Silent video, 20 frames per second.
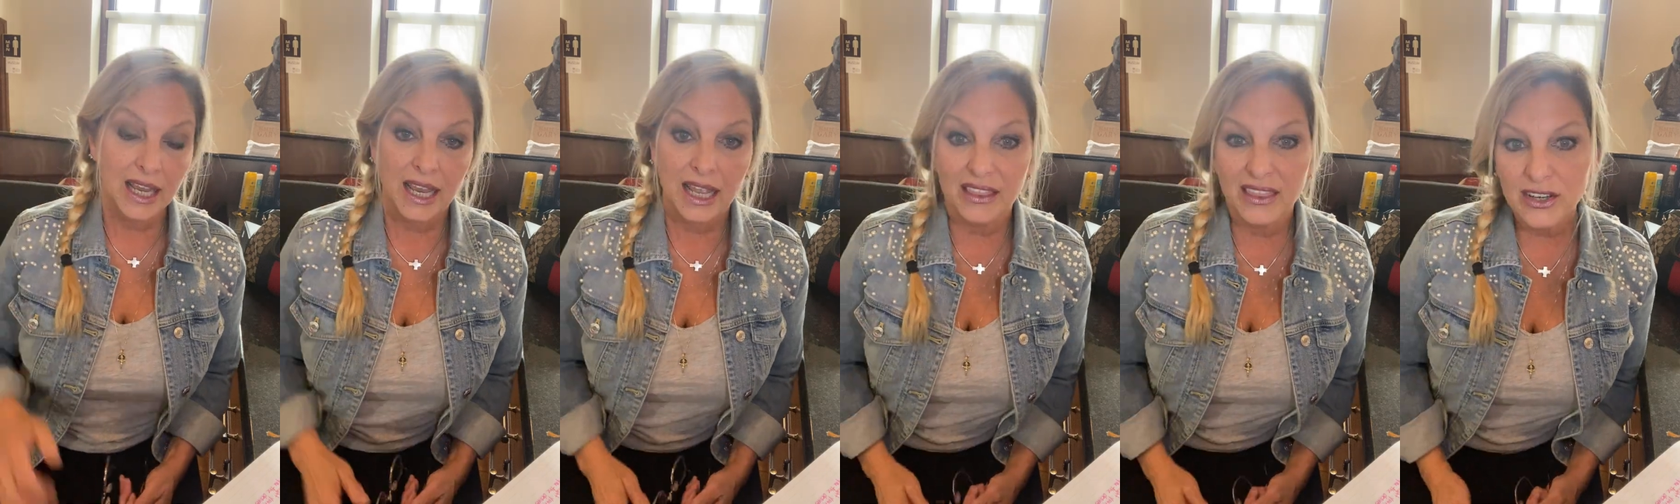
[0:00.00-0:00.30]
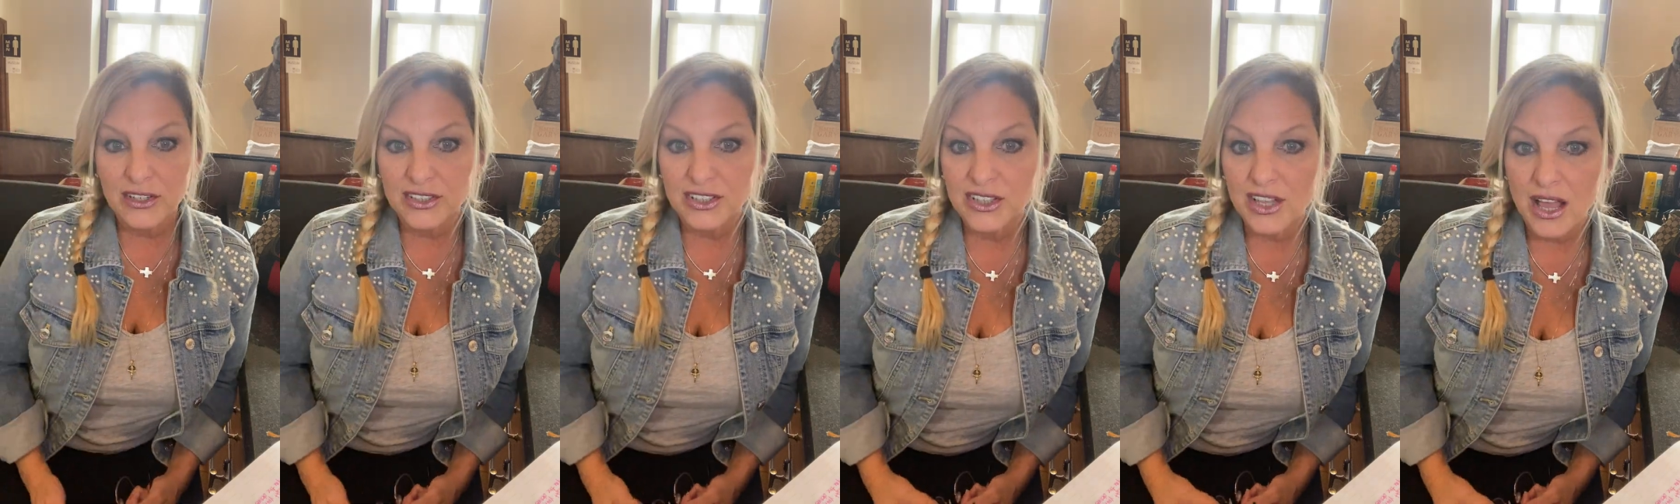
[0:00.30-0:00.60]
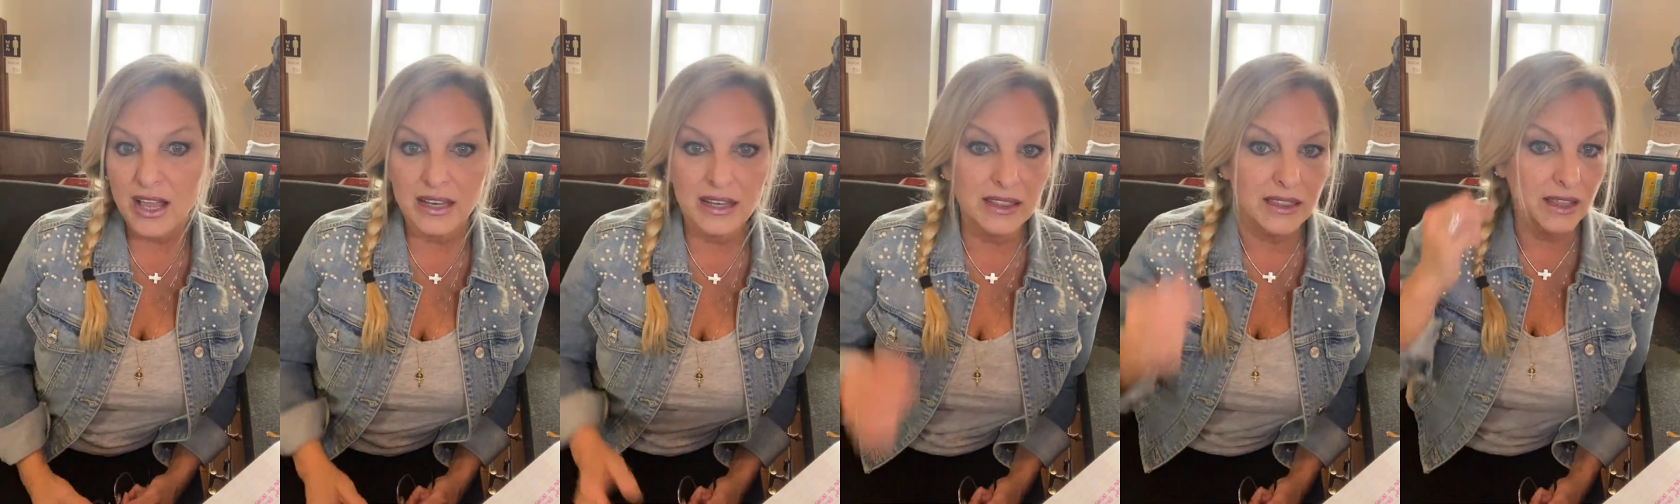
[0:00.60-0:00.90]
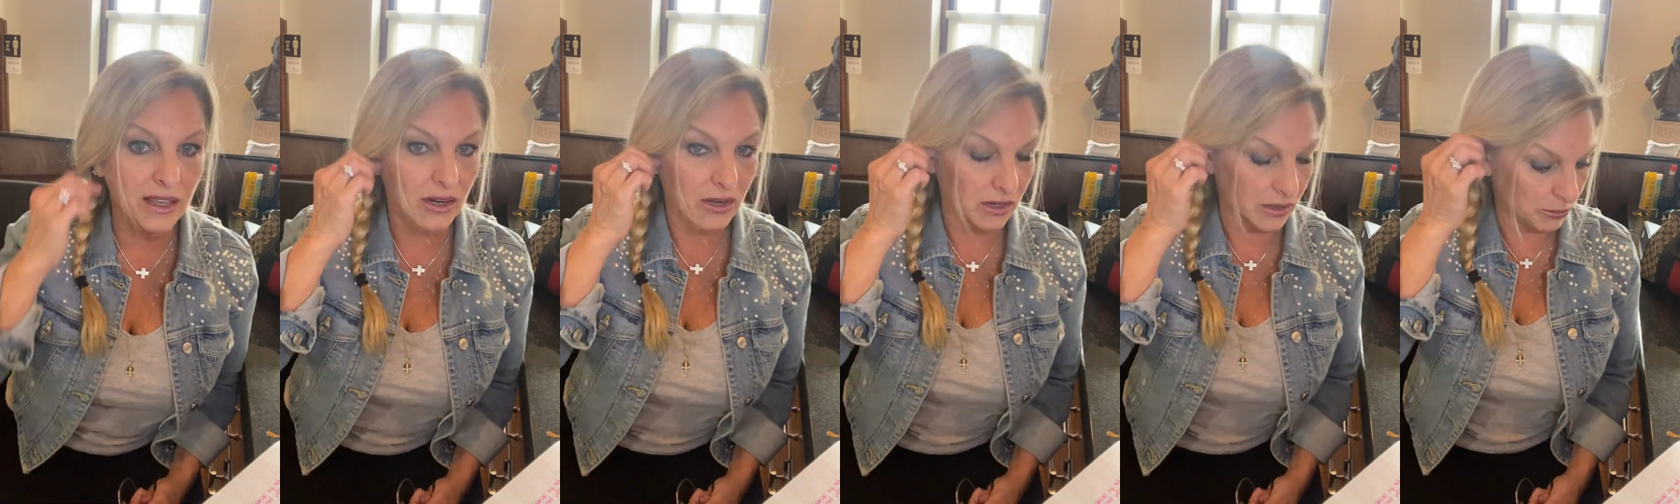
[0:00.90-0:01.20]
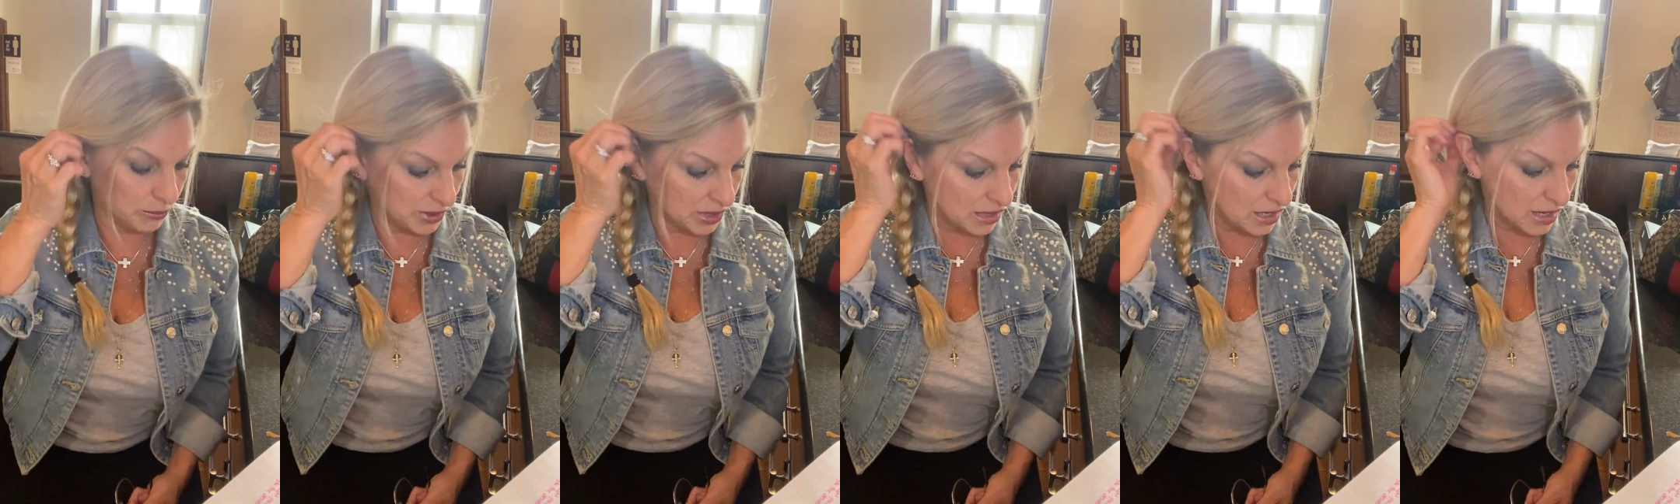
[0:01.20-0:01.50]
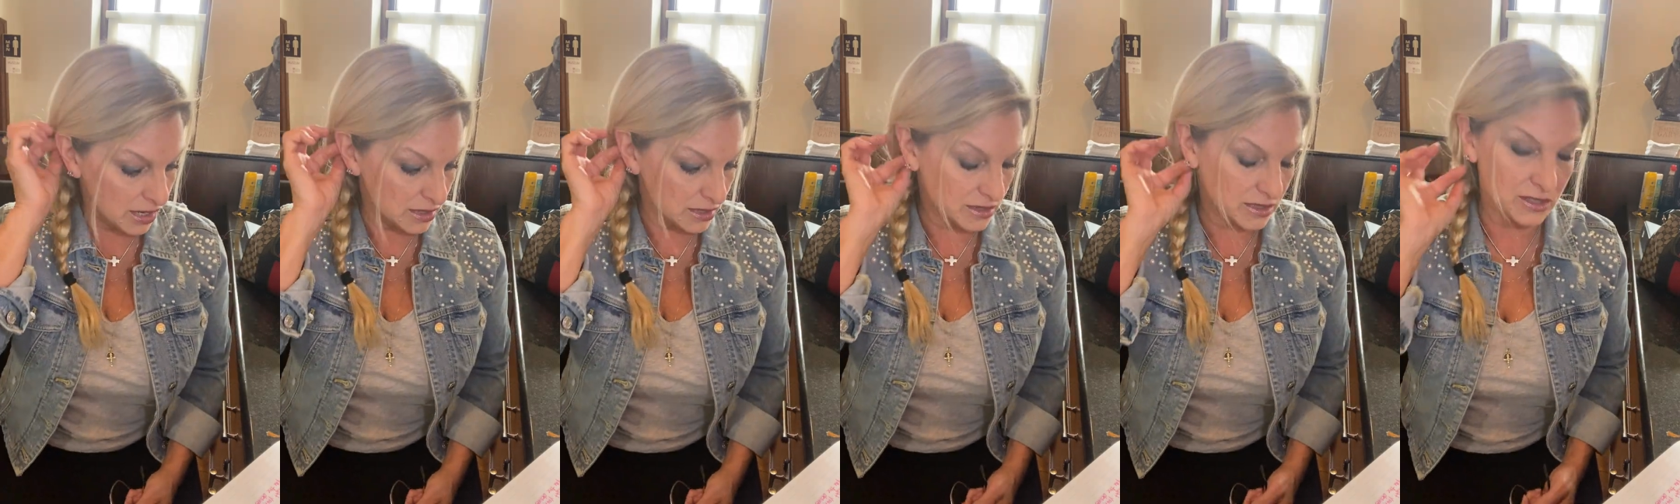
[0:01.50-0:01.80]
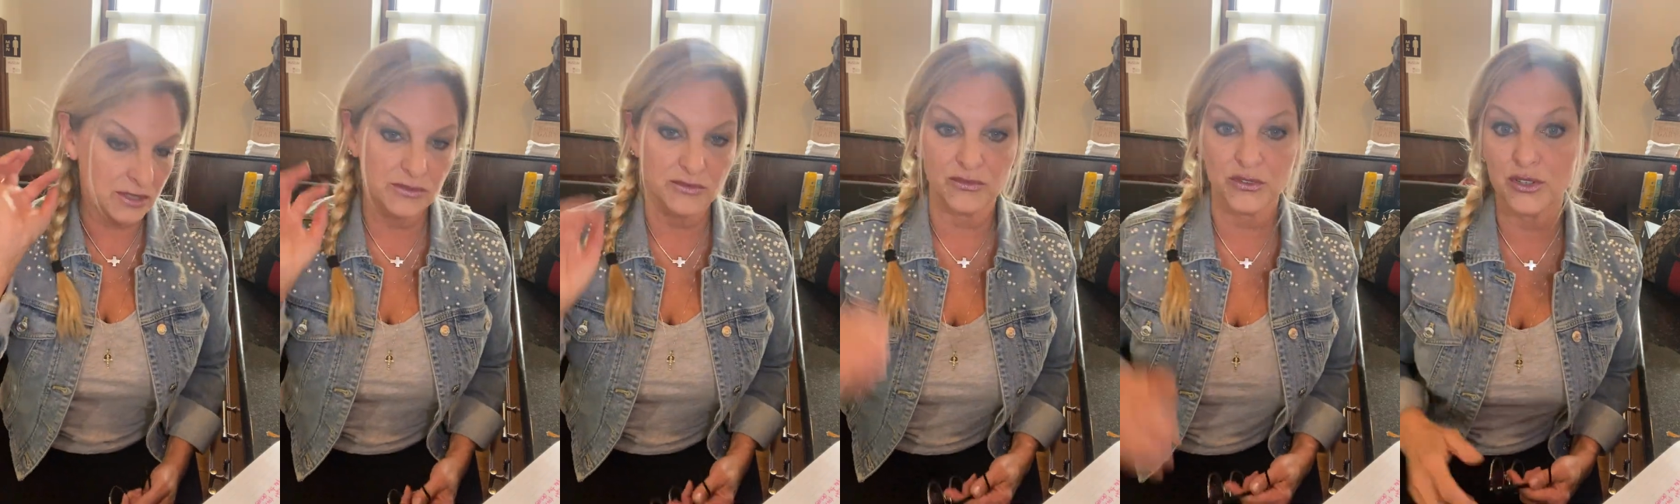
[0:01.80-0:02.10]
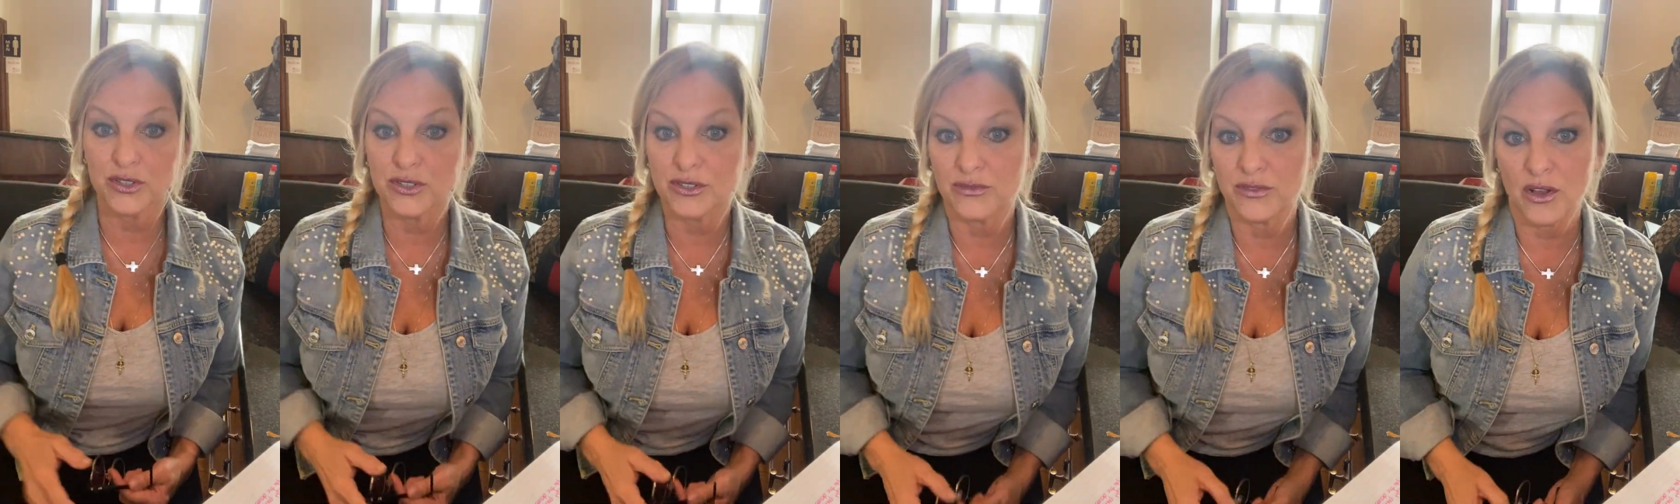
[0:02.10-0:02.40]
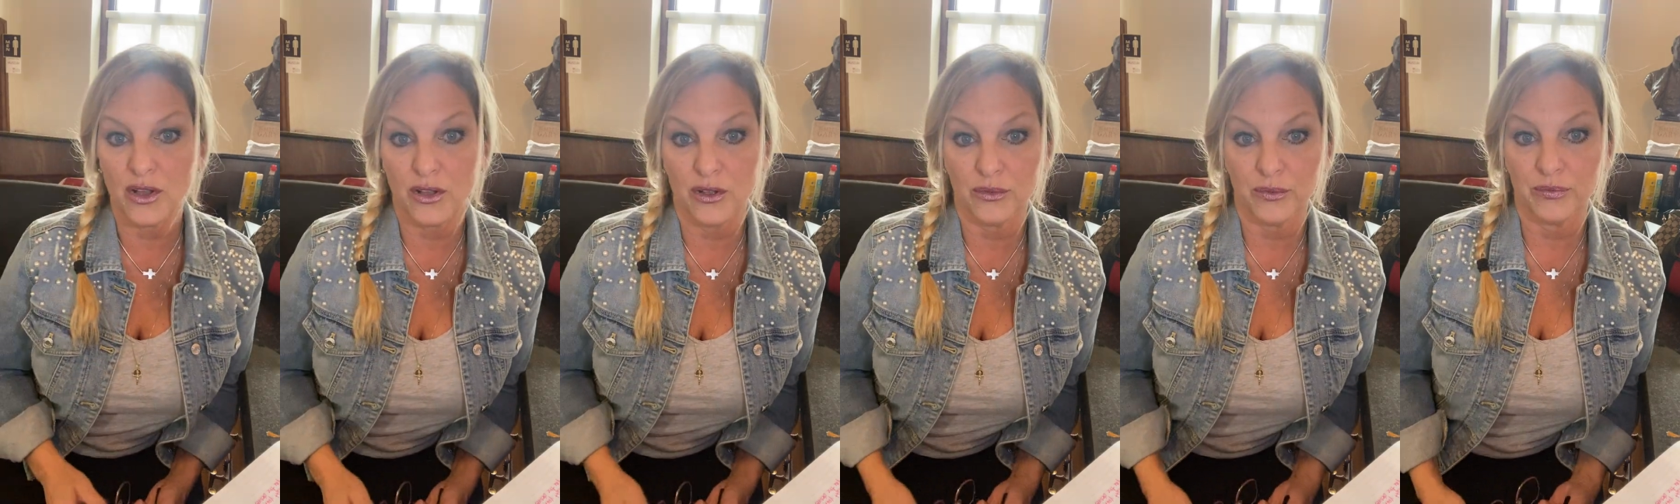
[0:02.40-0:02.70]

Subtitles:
And there's a lot in there because, first of all,